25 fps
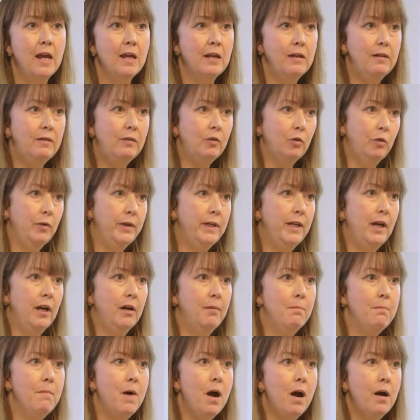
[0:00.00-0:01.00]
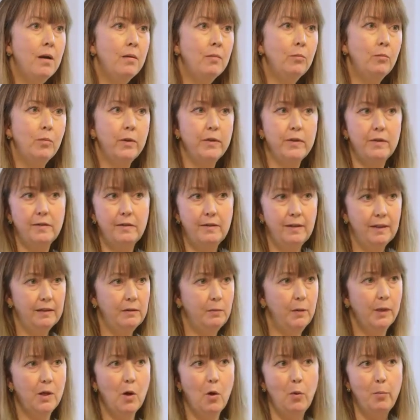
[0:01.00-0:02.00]
he saw a young mum with a
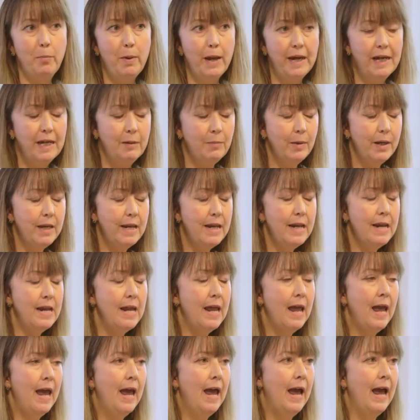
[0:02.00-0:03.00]
6-week-old baby,